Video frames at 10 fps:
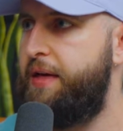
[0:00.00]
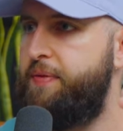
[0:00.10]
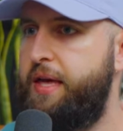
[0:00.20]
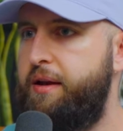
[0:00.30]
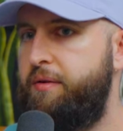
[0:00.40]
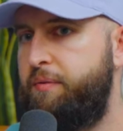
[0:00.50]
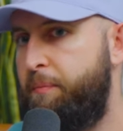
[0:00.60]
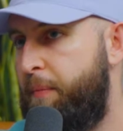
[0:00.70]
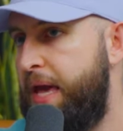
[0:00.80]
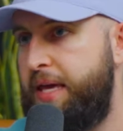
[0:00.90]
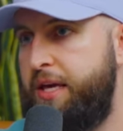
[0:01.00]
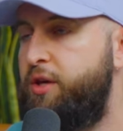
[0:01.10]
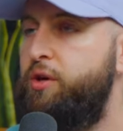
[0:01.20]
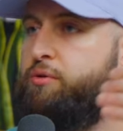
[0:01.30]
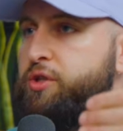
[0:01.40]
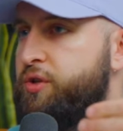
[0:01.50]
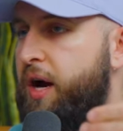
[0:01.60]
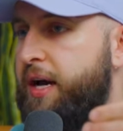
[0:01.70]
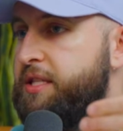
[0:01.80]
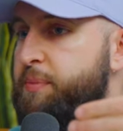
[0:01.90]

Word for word: and then making huge strides,